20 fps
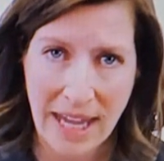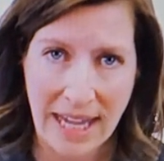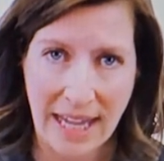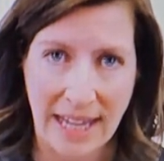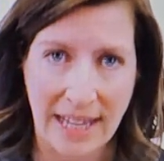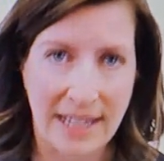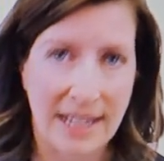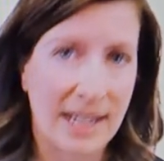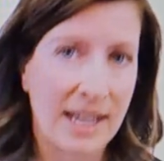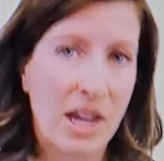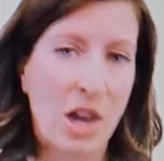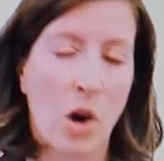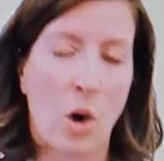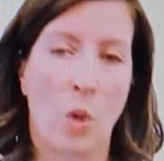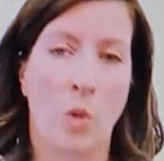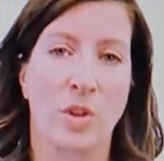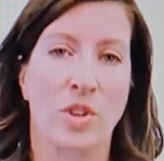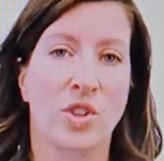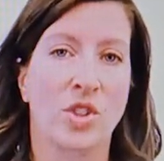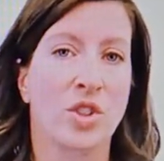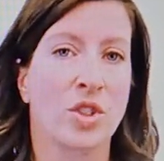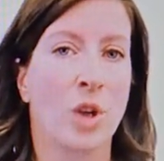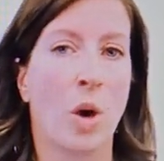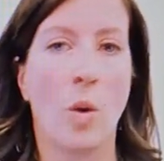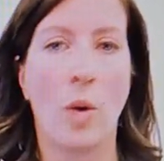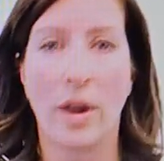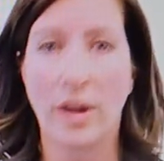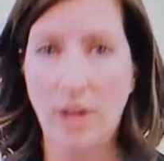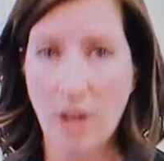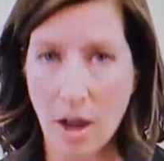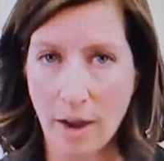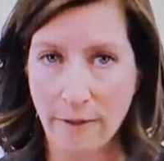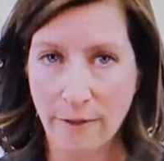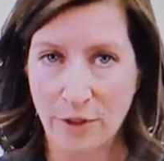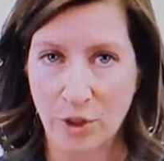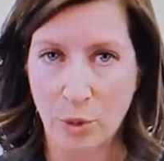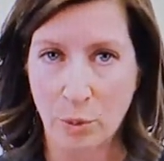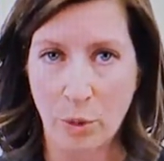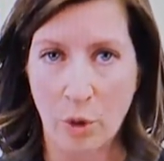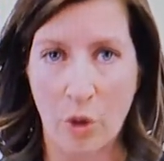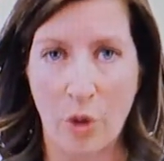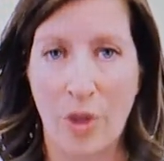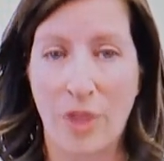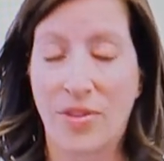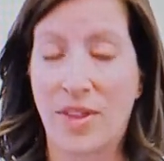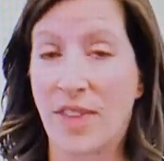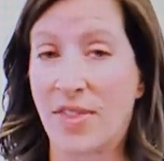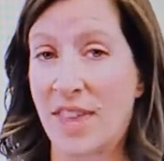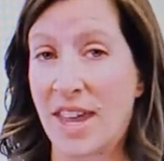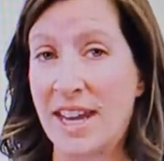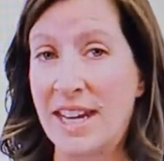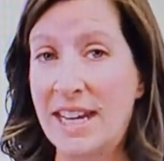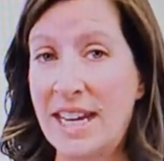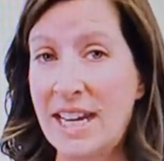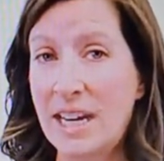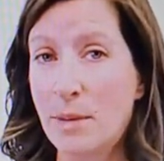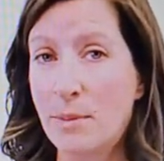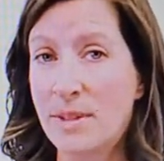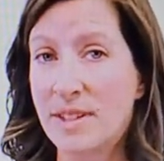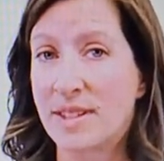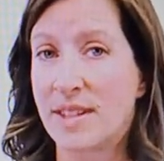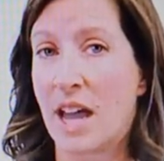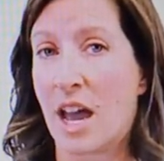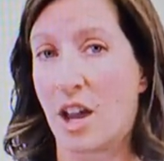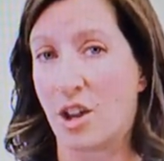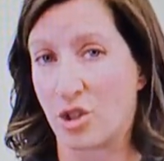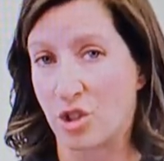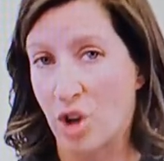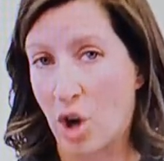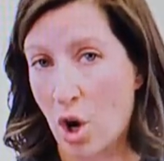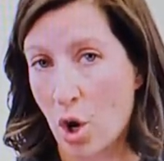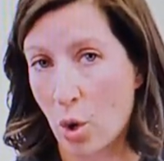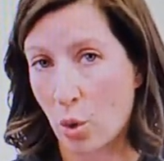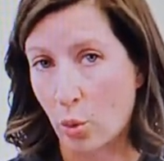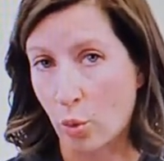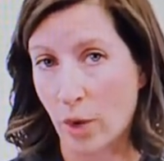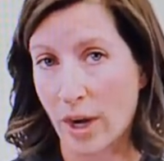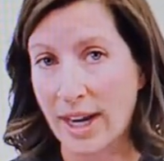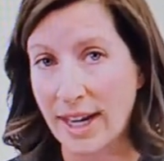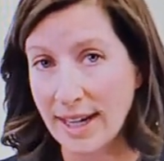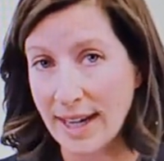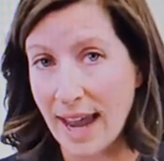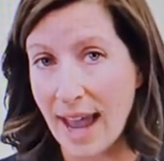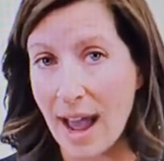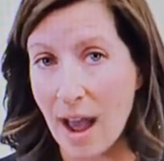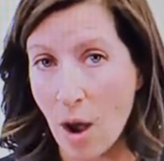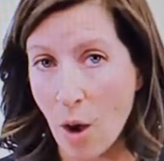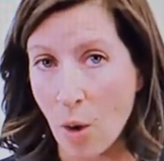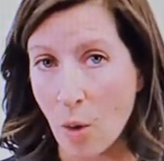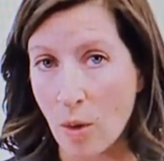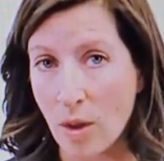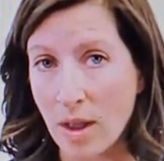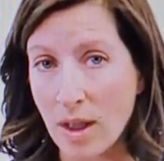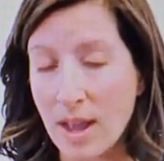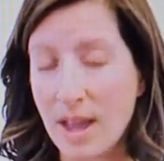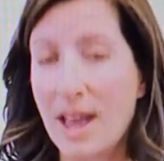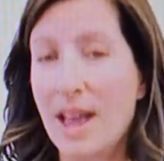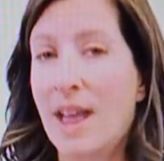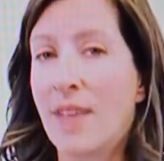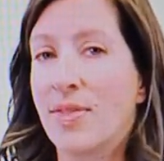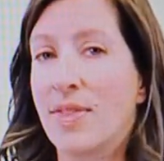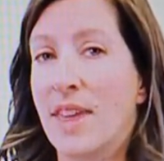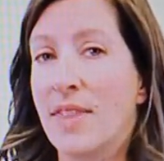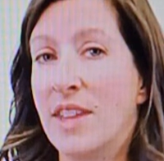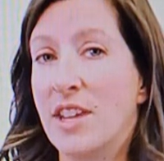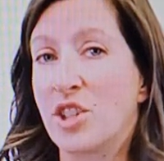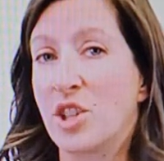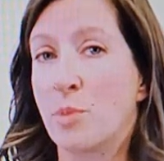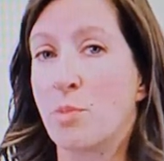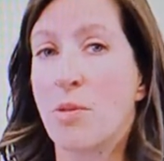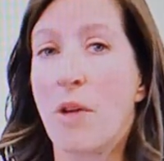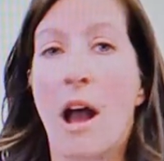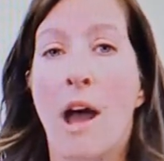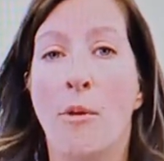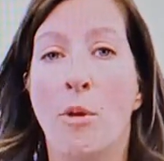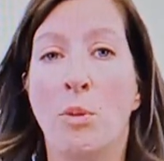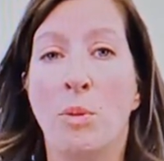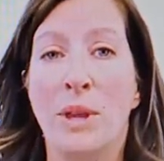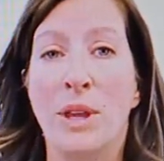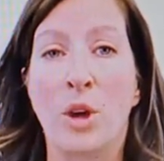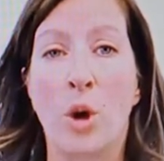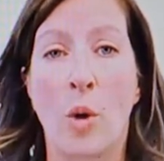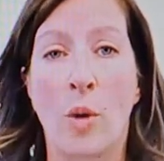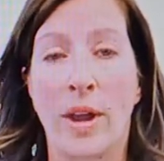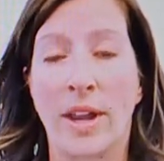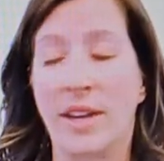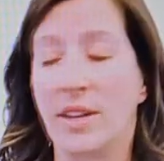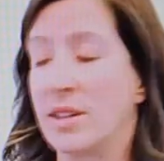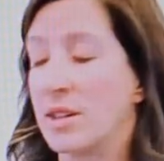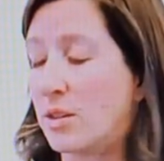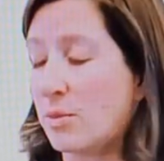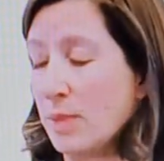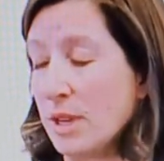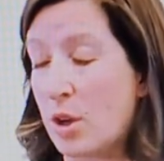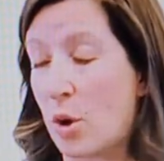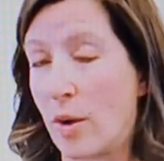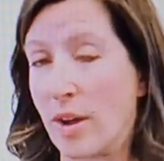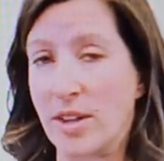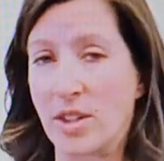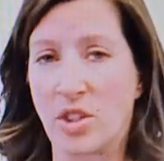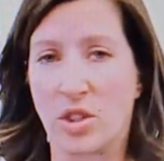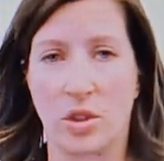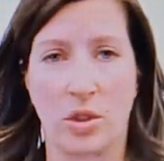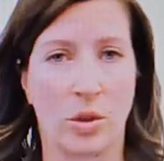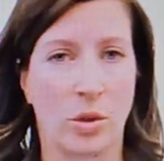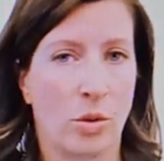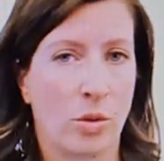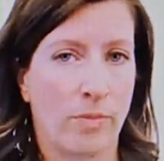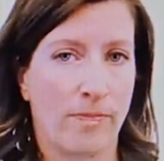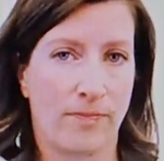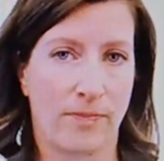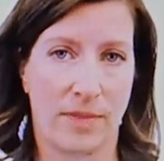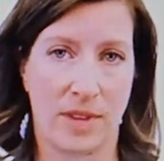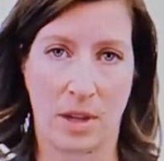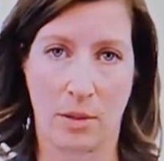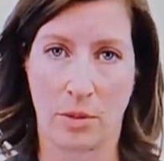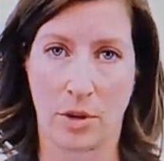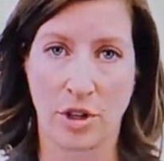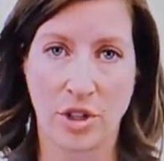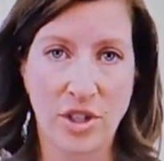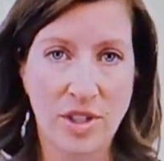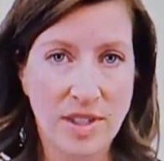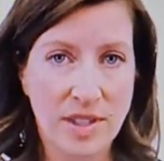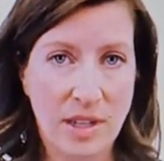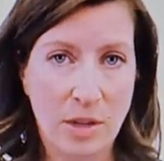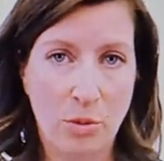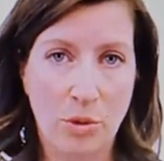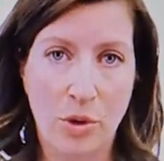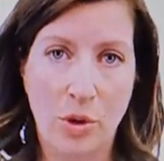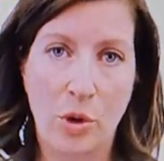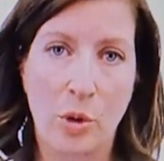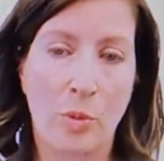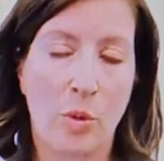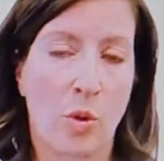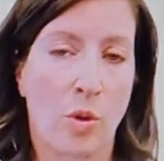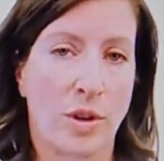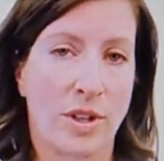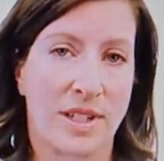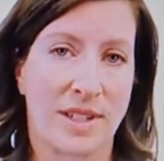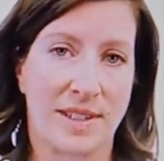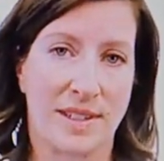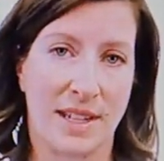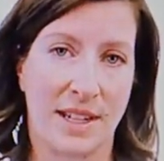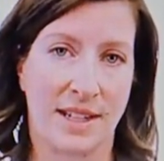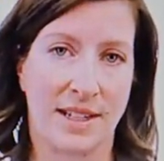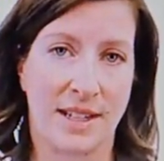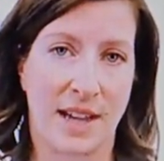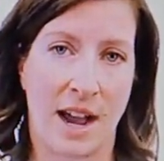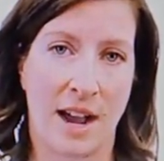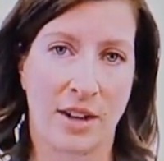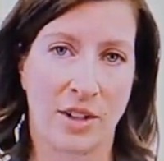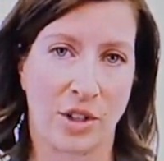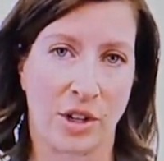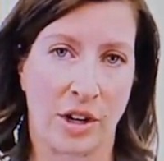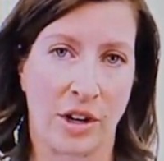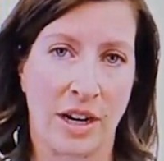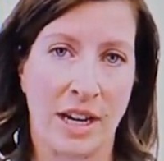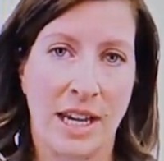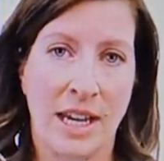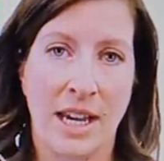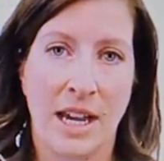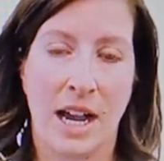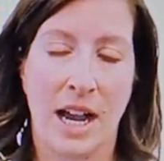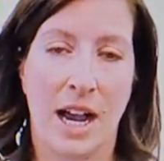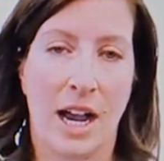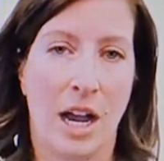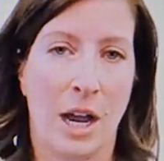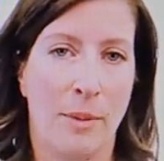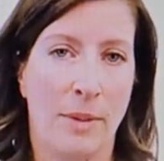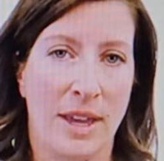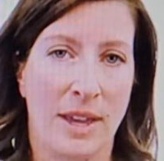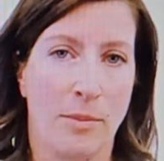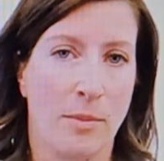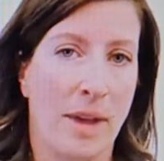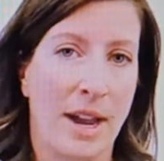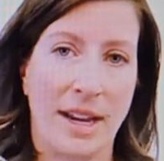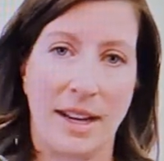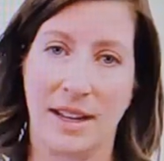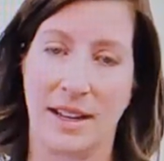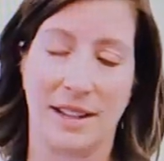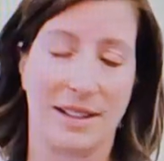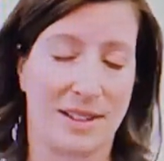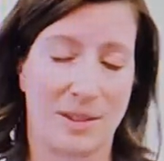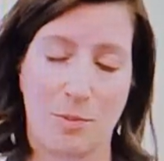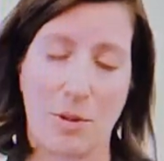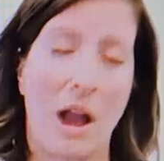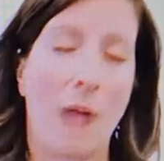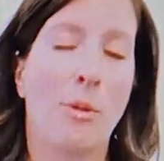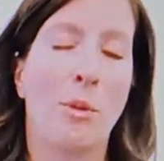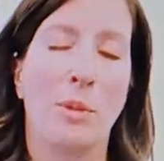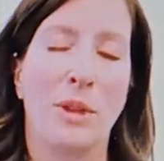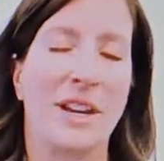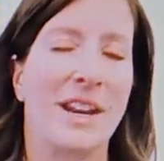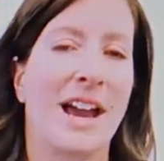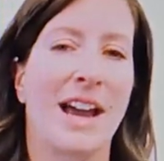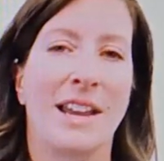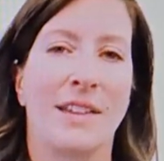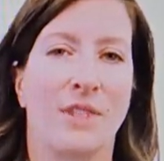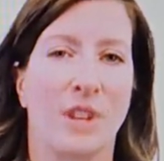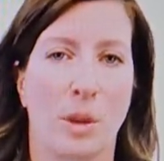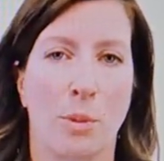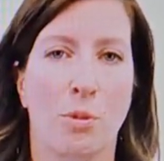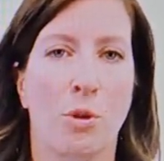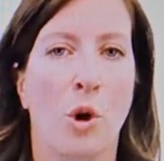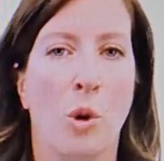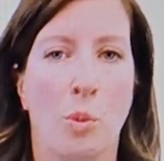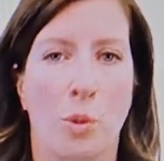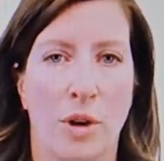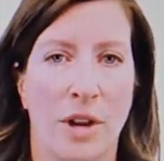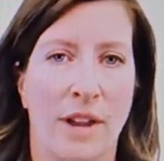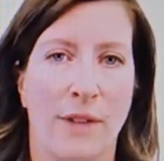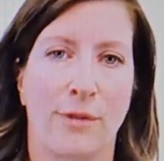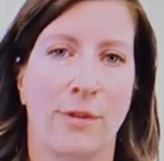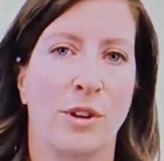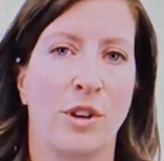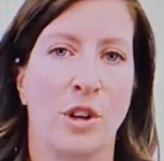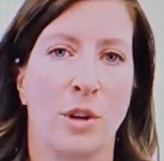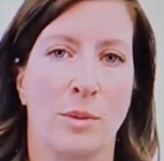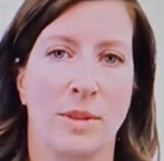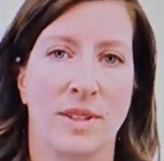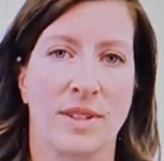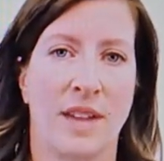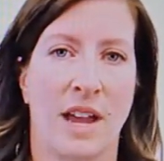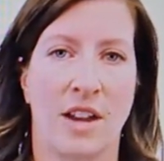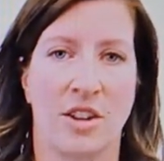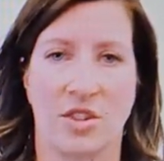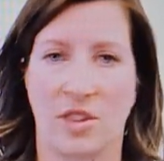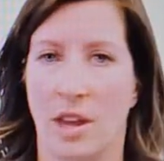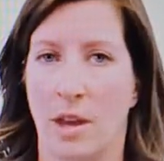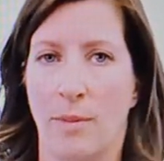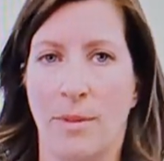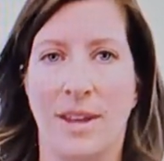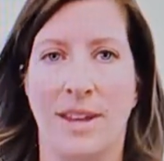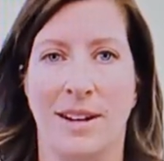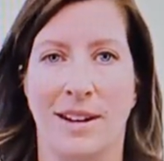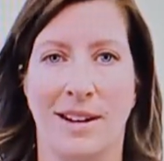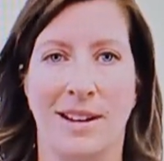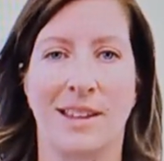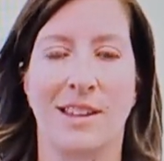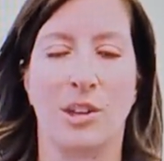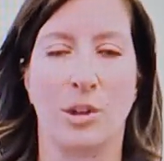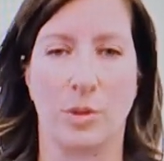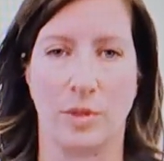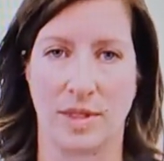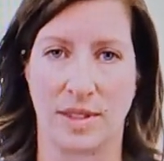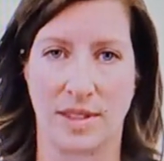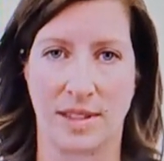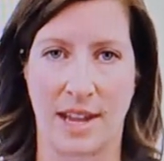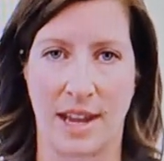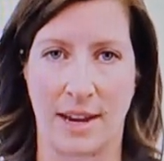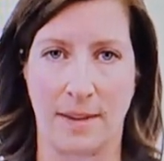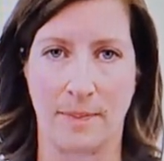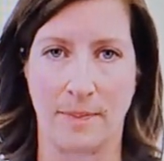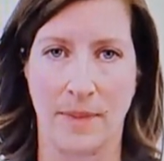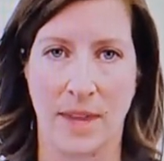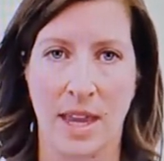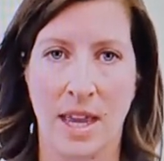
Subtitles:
pain or so uncomfortable that they need a massage right now, then they should probably be going to the emergency room or to see a doctor. It's probably not even appropriate for you to massage them in an acute state.